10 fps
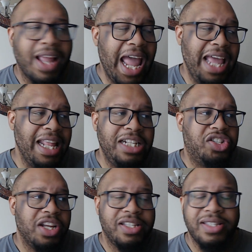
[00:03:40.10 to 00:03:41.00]
It's
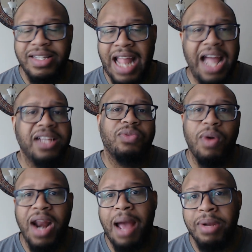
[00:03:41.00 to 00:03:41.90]
just, that's
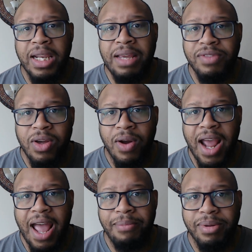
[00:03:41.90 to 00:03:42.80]
what I believe is going to
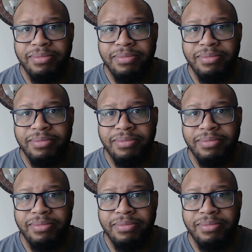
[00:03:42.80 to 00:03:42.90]
happen.